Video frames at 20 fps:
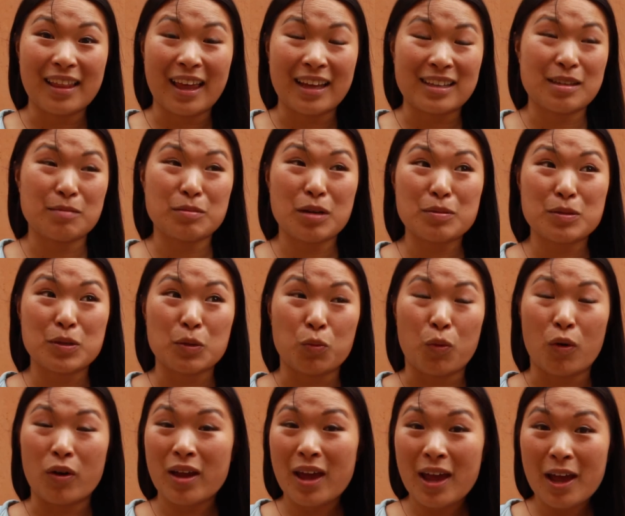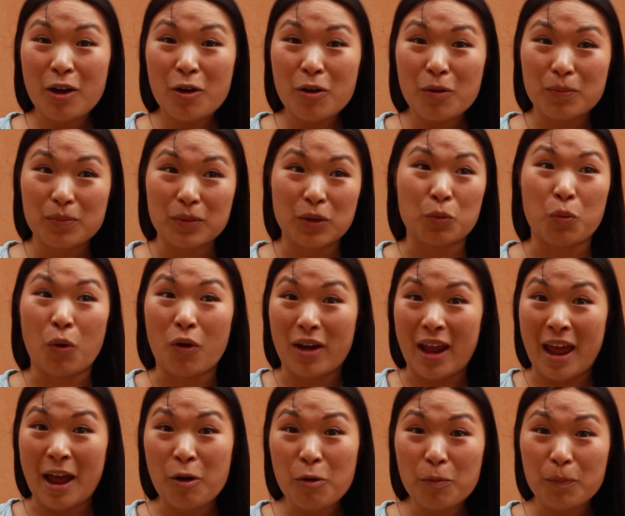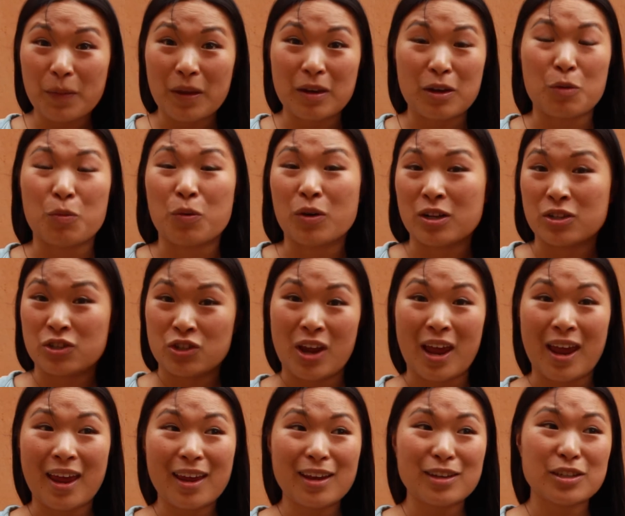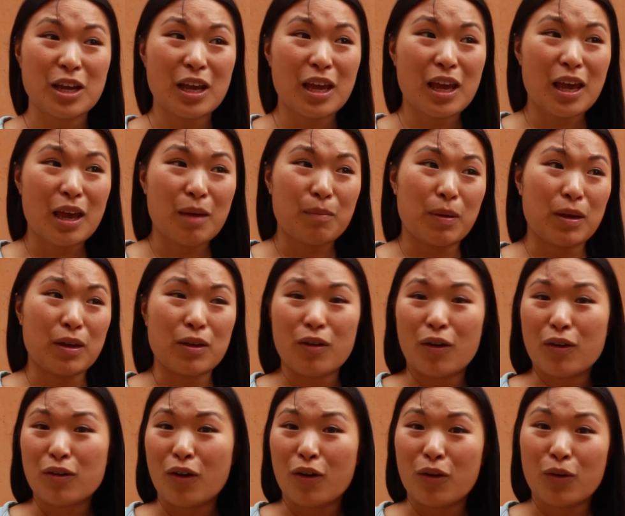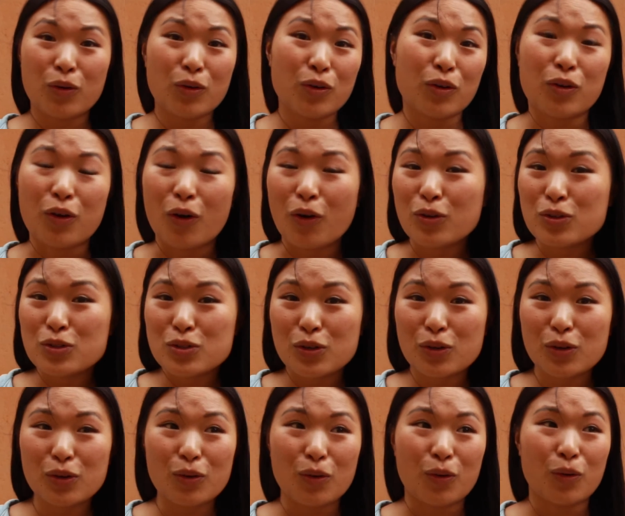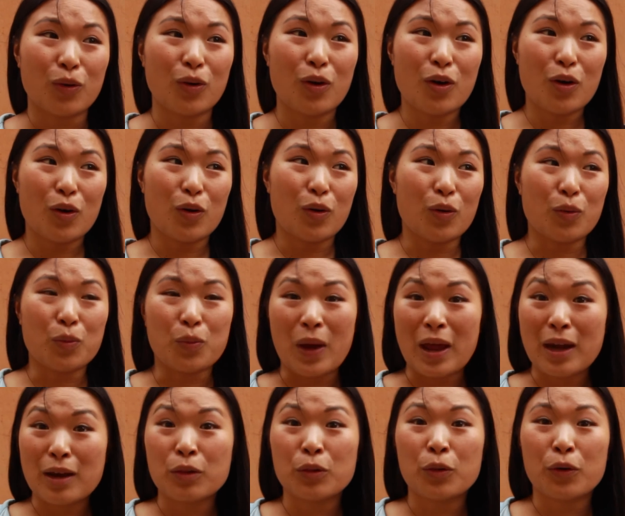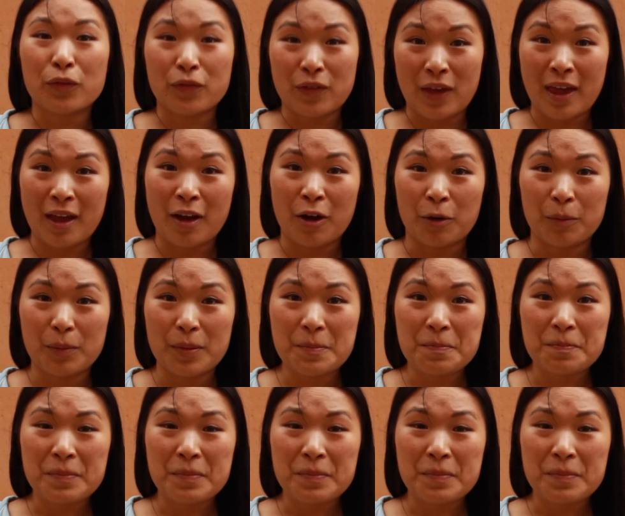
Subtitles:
Like, sometimes you want help, and you want to change, but you don't know who to go to or where to look for help.